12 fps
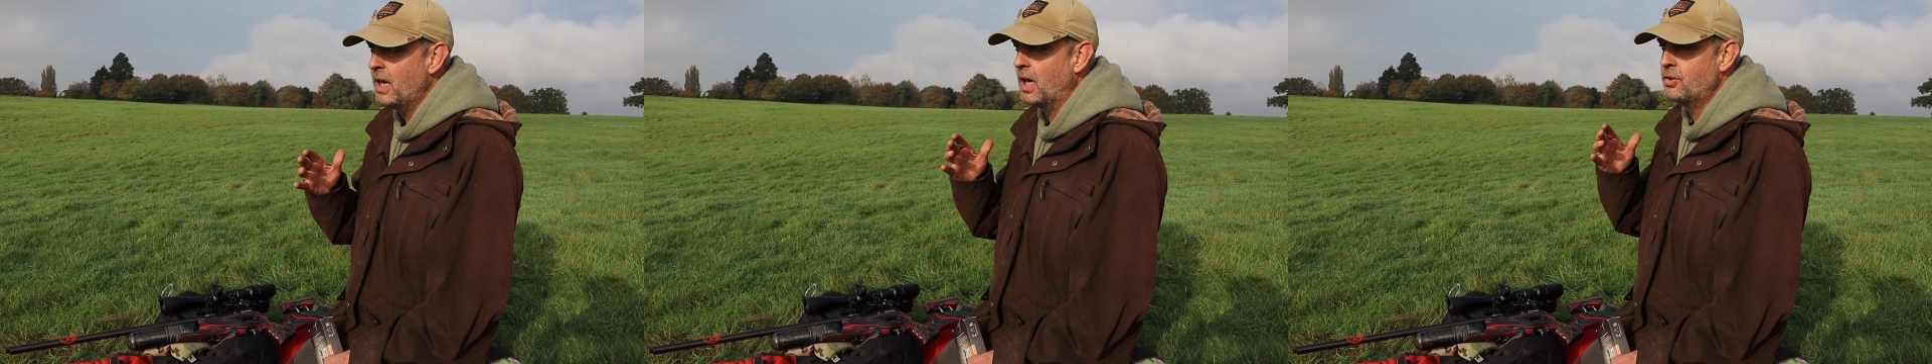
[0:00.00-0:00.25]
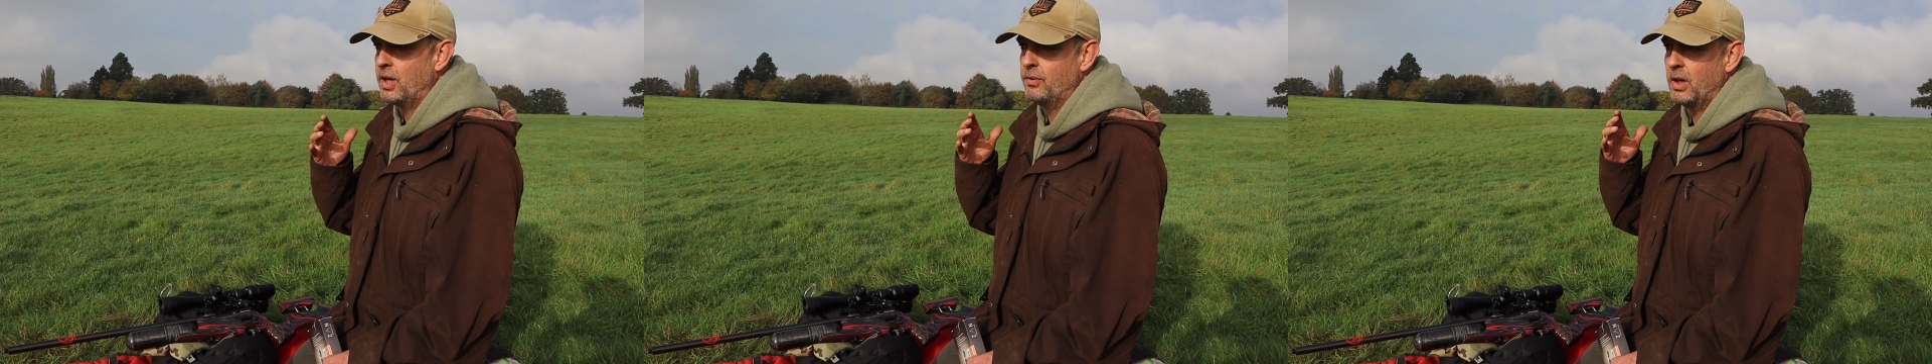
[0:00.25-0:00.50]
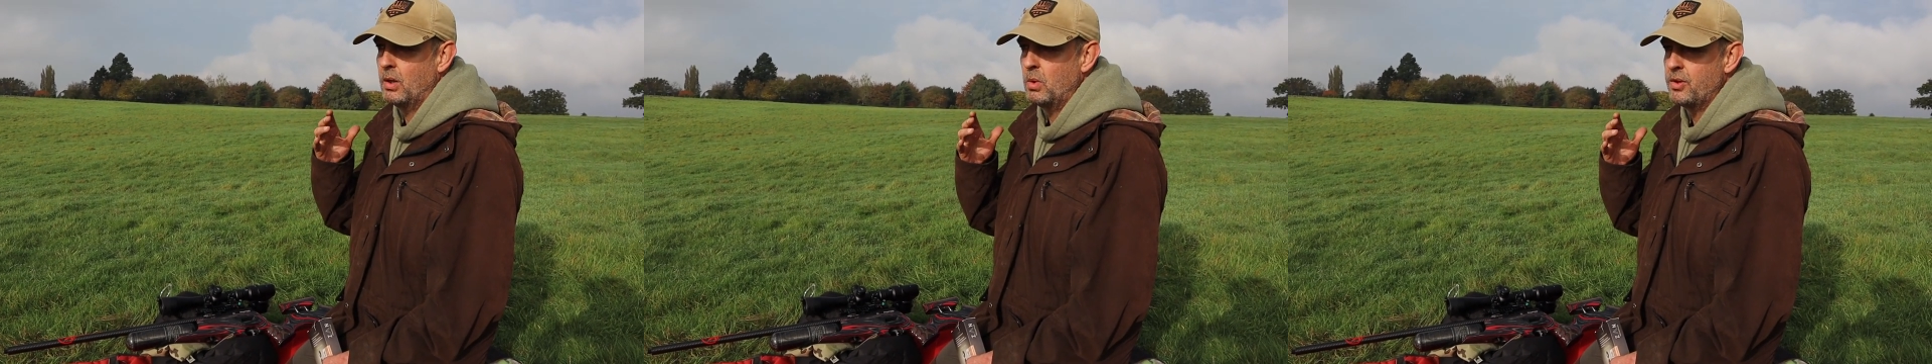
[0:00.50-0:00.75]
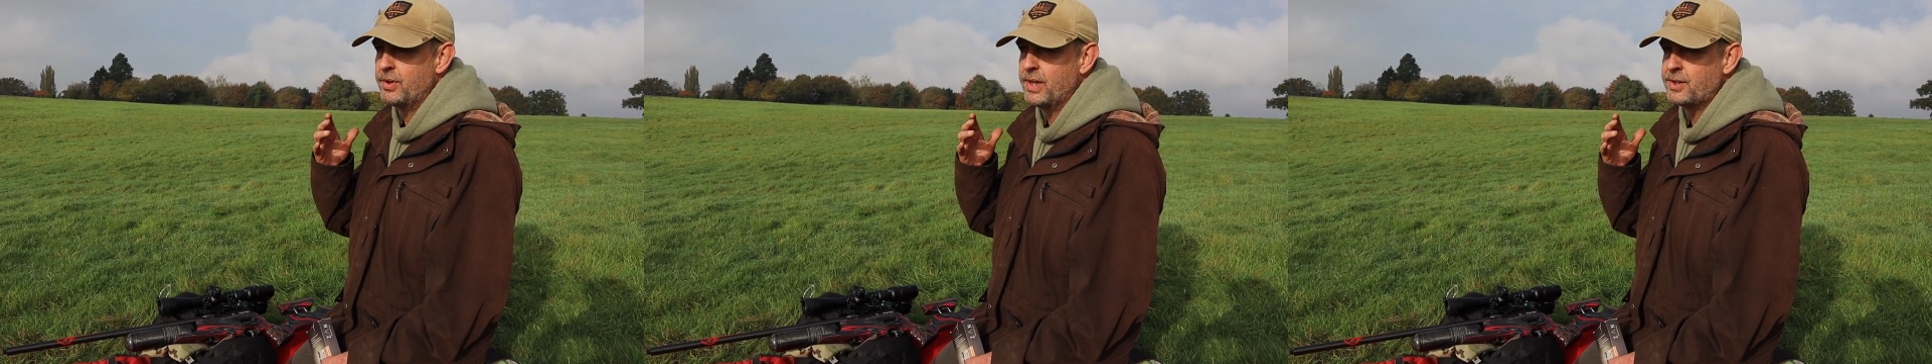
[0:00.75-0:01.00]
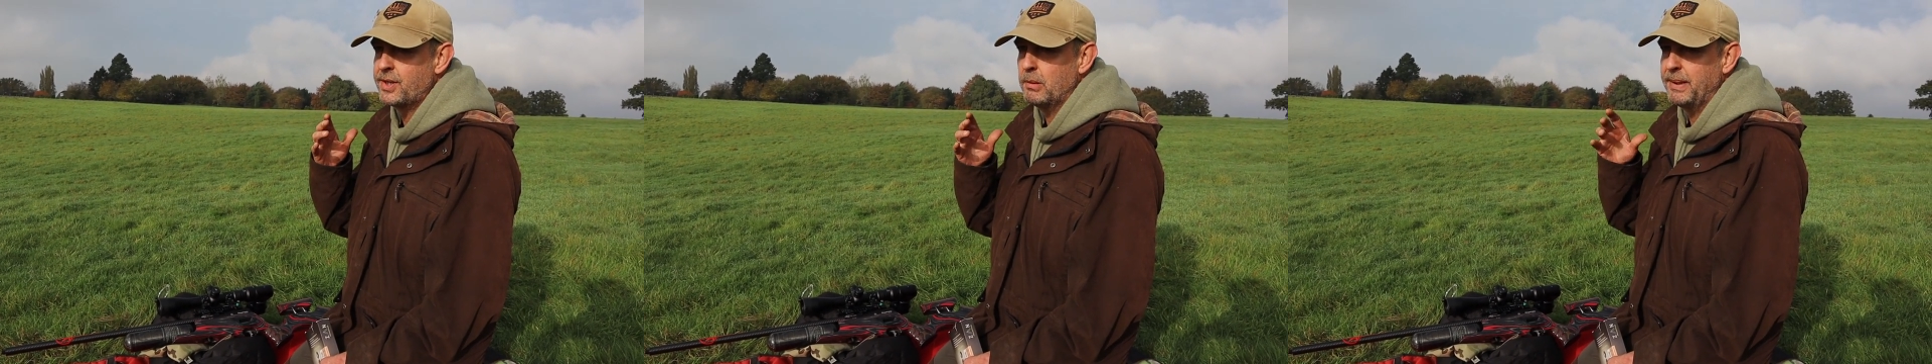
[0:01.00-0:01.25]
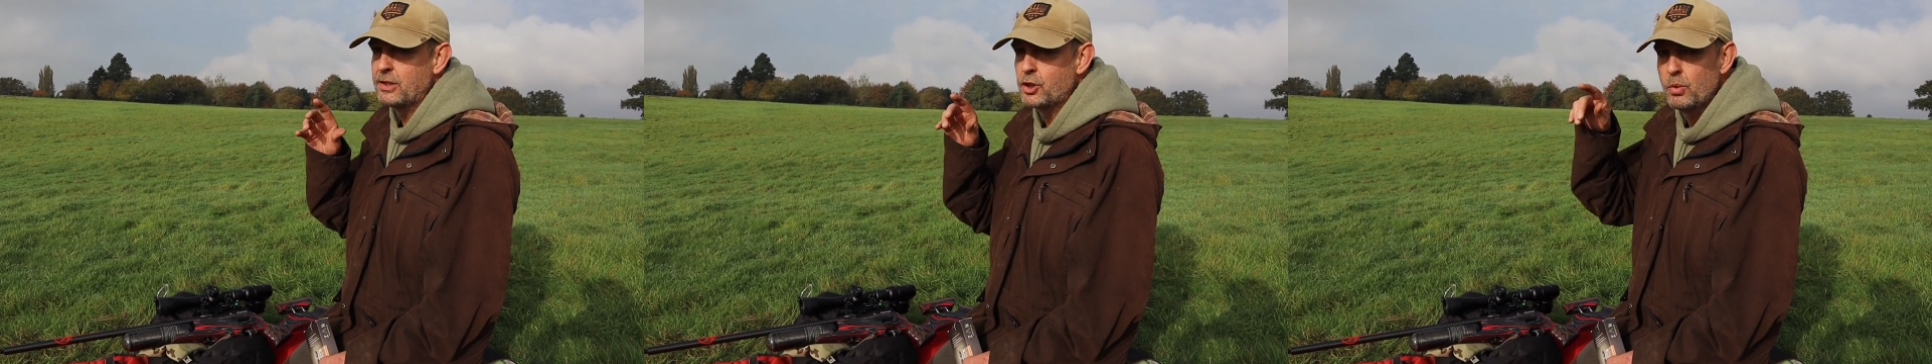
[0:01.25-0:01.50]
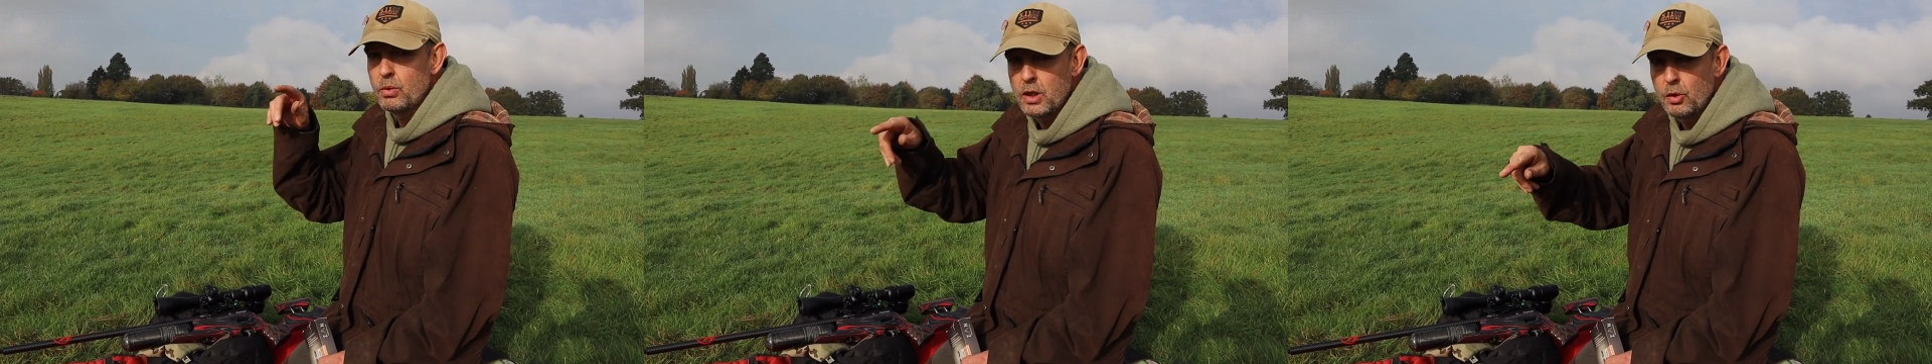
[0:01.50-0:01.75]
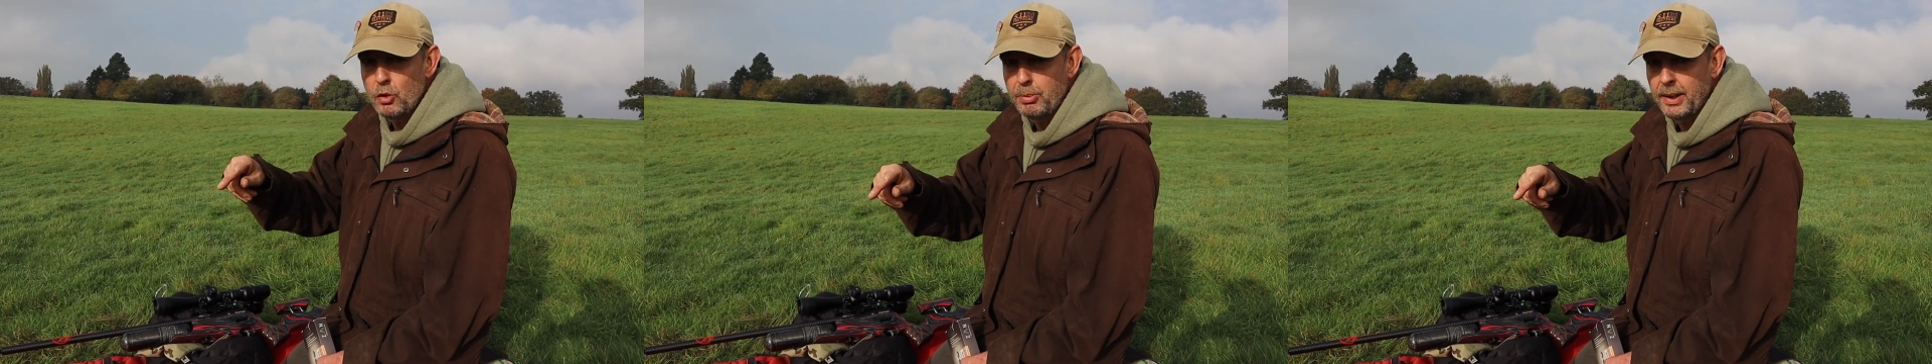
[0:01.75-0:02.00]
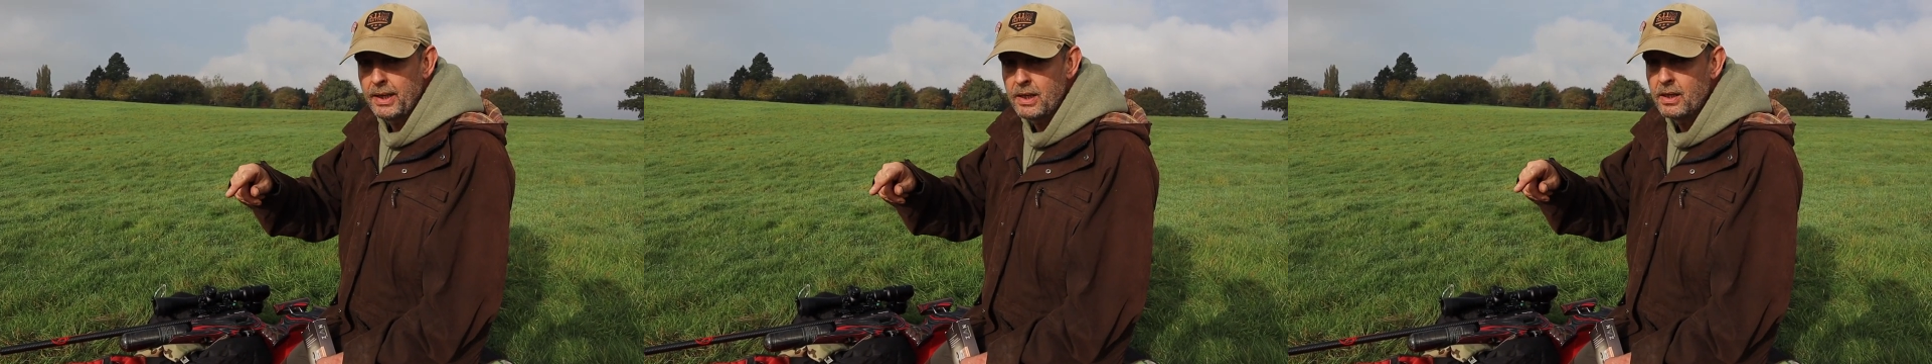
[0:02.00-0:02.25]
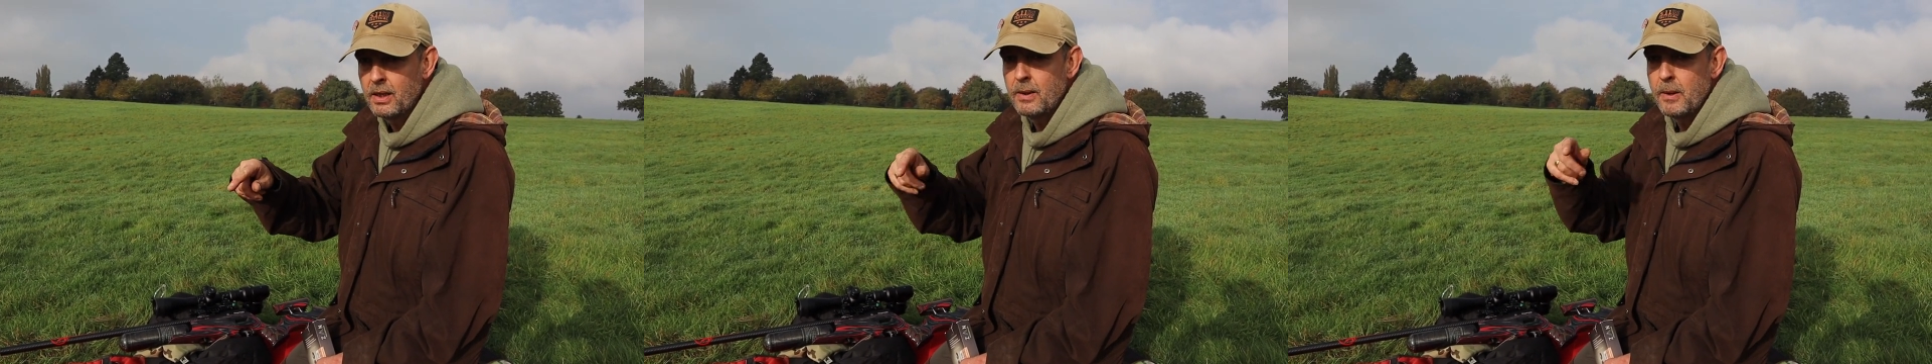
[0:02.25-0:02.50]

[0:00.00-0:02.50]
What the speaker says: I don't know whether it's going to be too loopy,